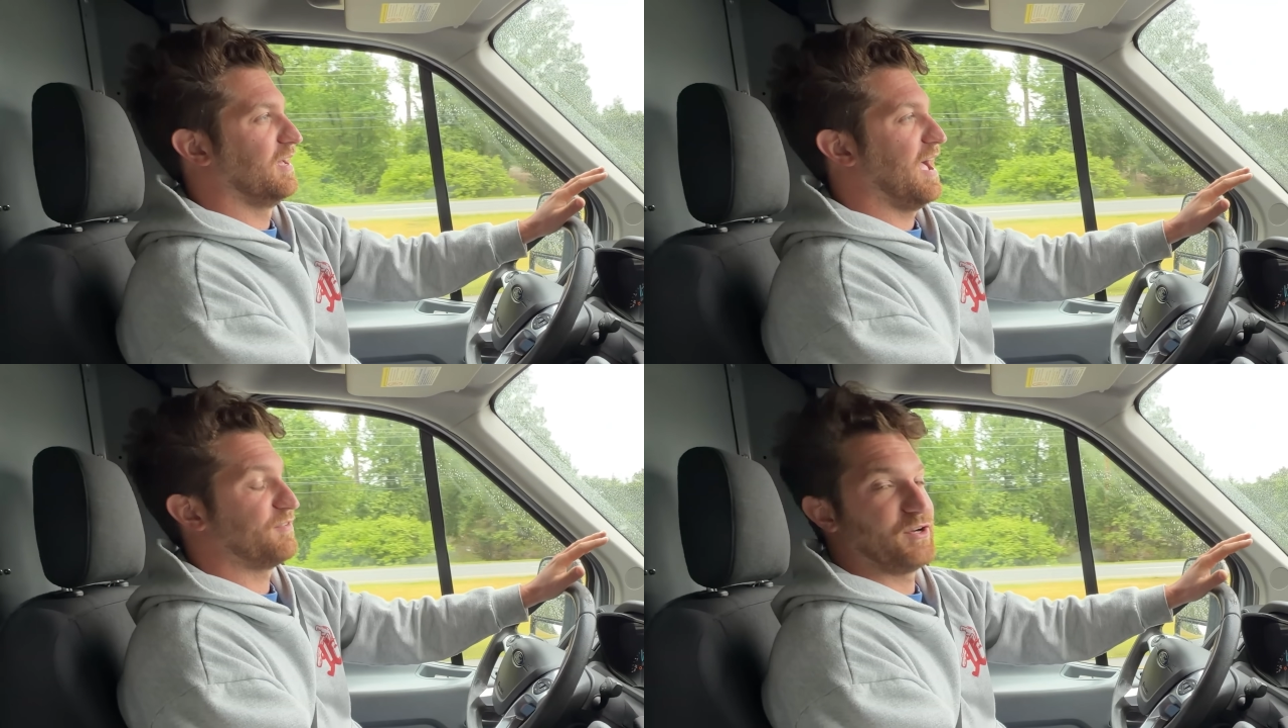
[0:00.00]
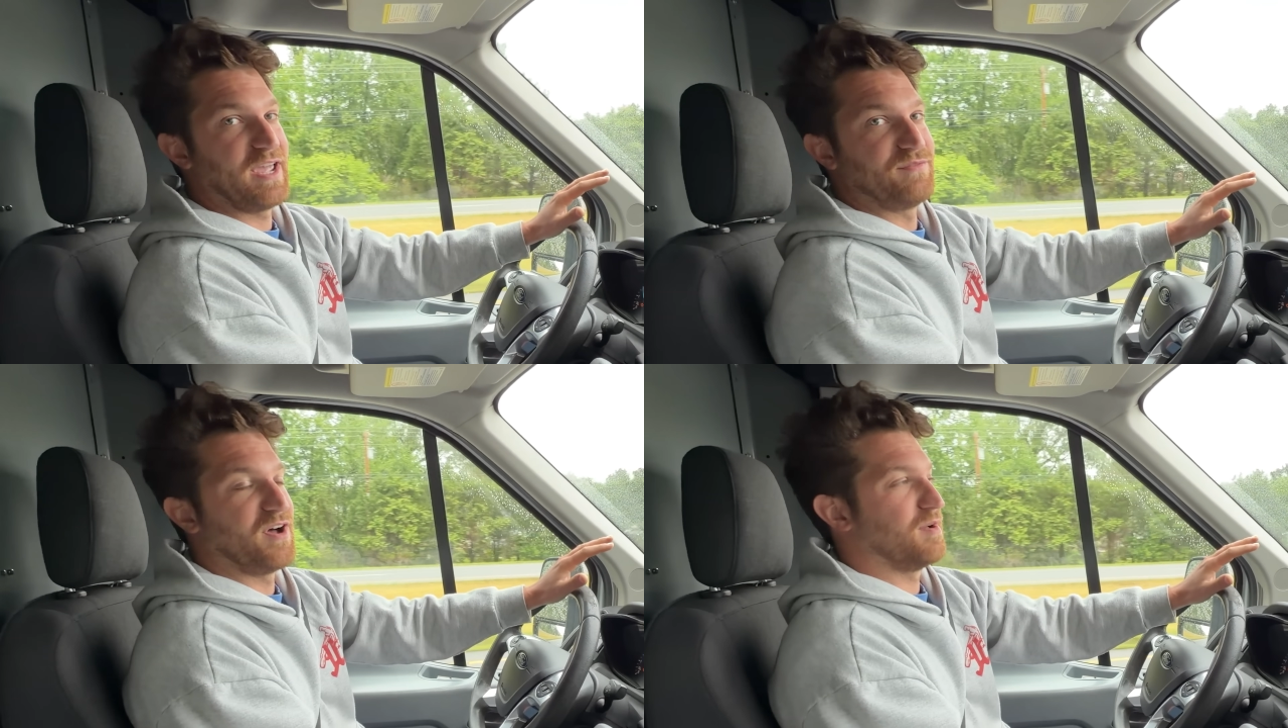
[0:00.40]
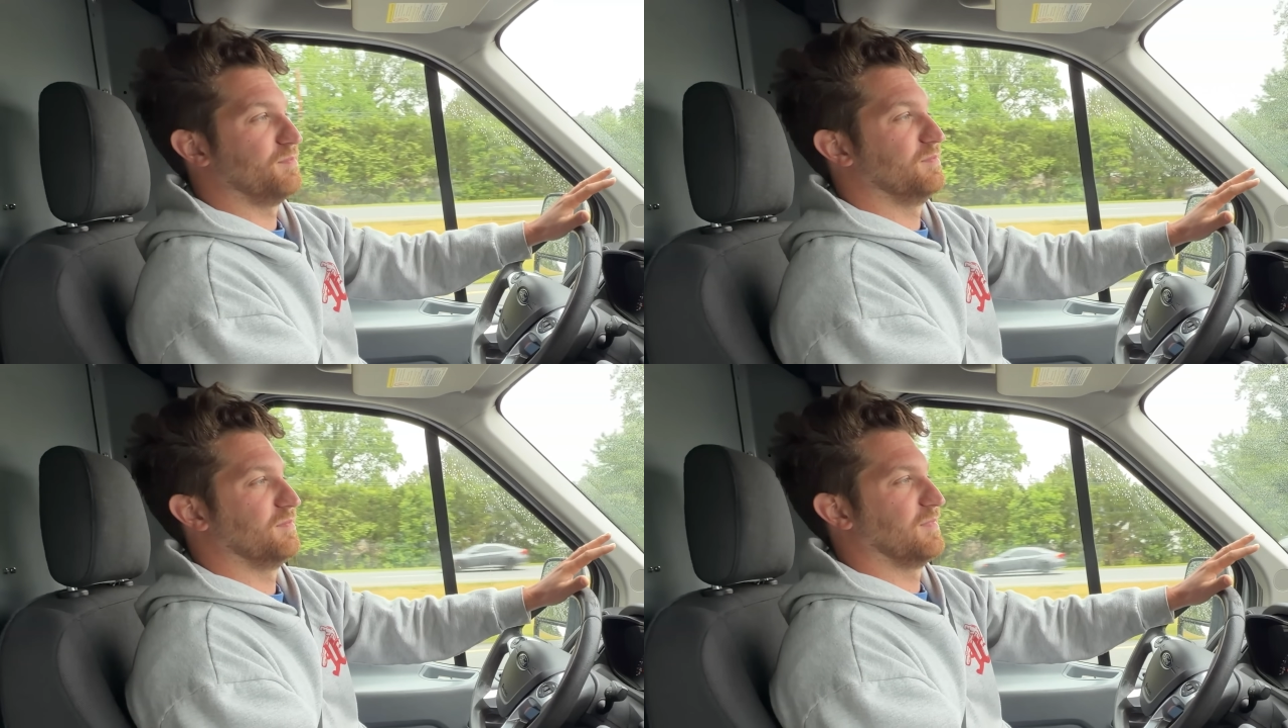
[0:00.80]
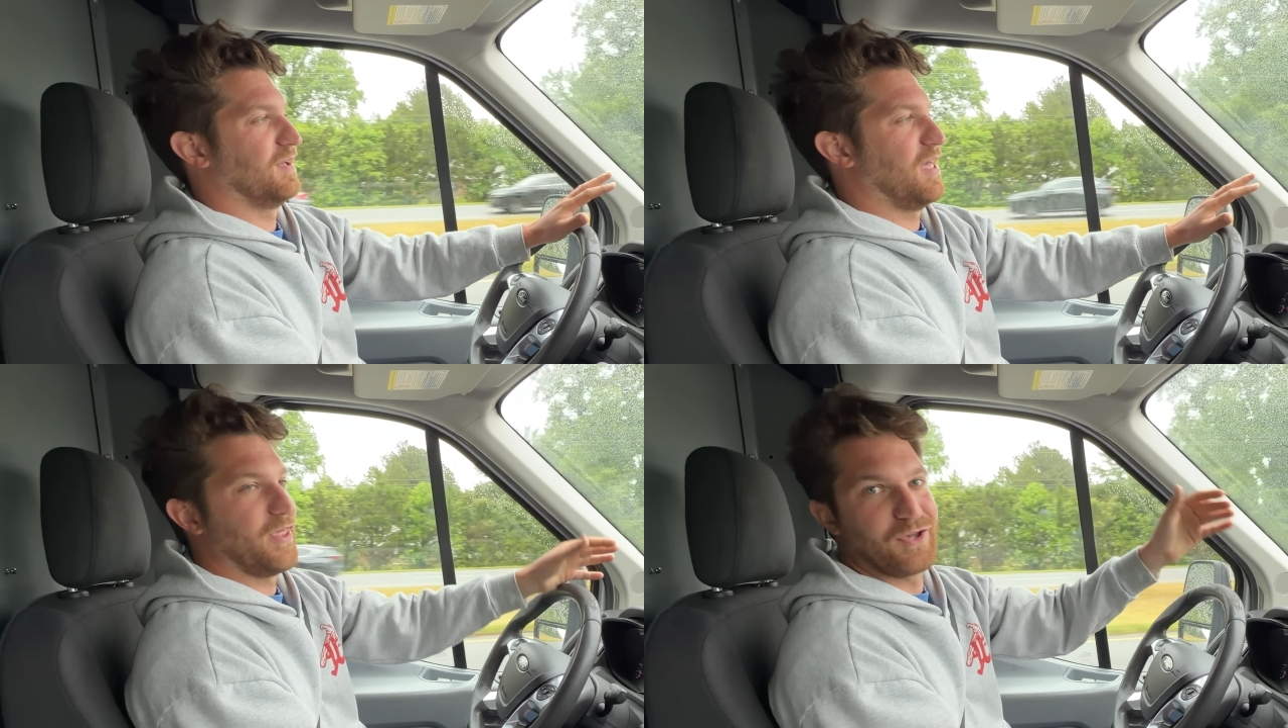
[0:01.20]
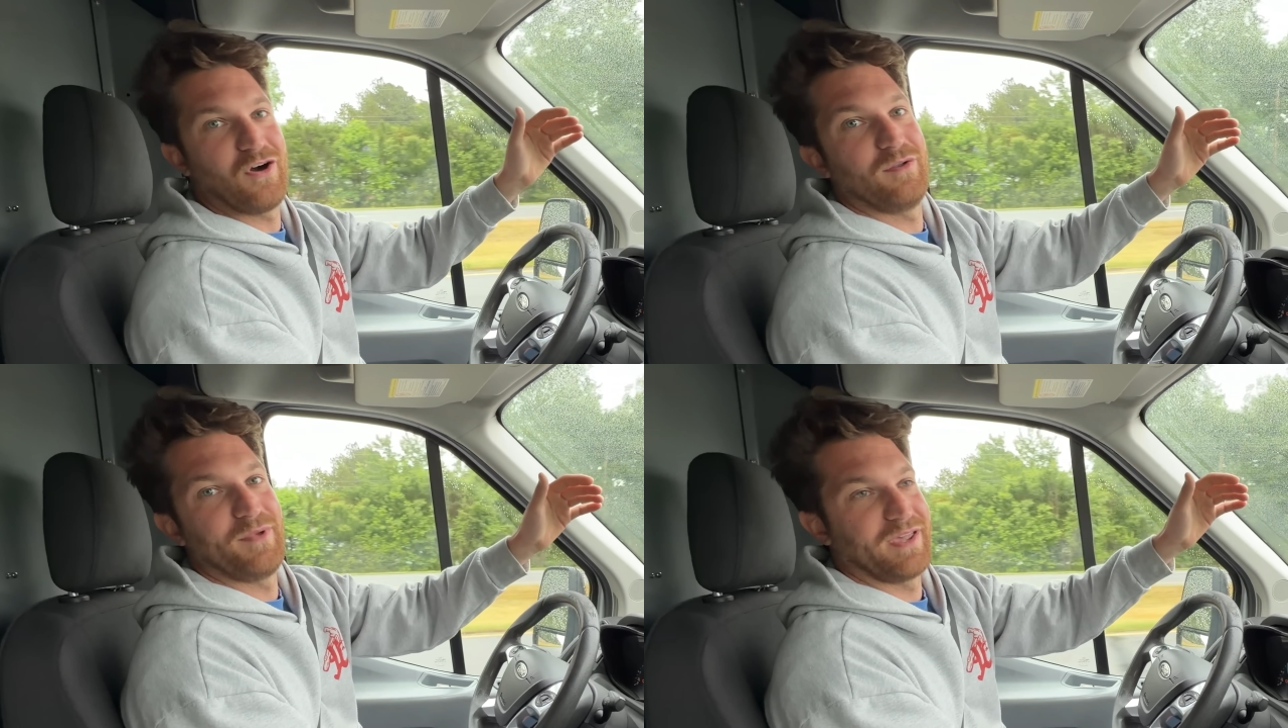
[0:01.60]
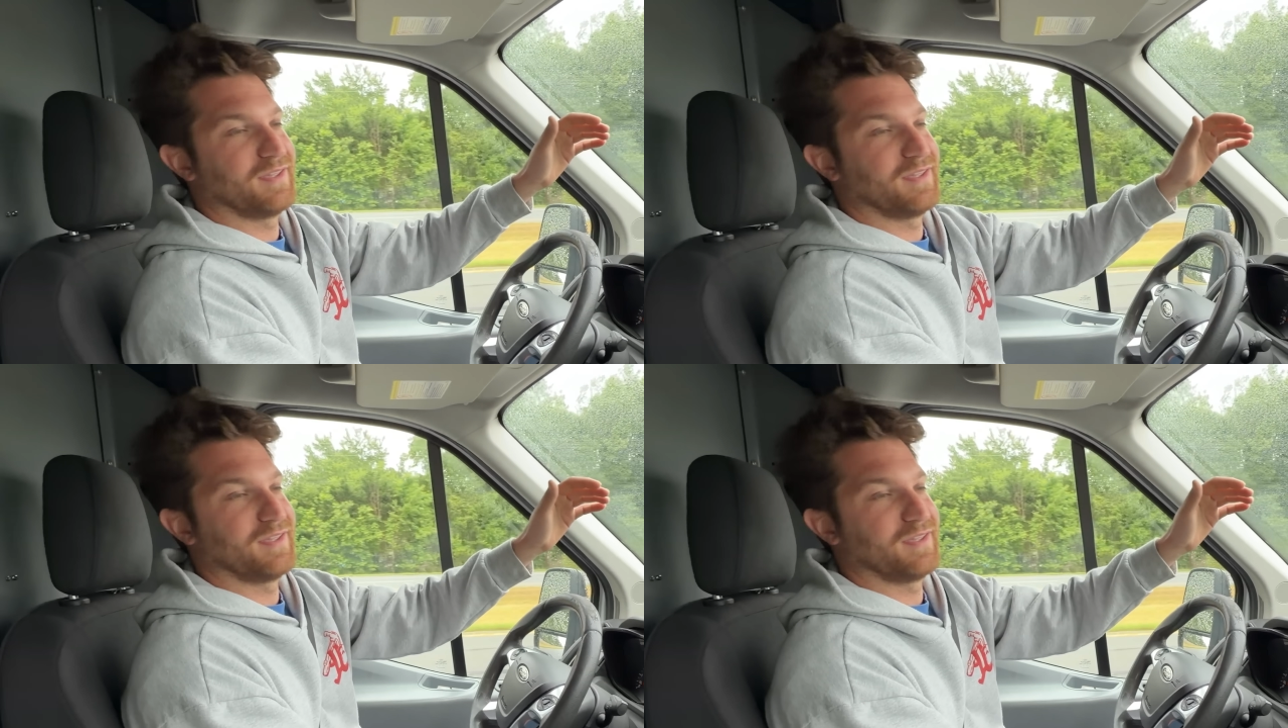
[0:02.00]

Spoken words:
after he gave up. And then he called me.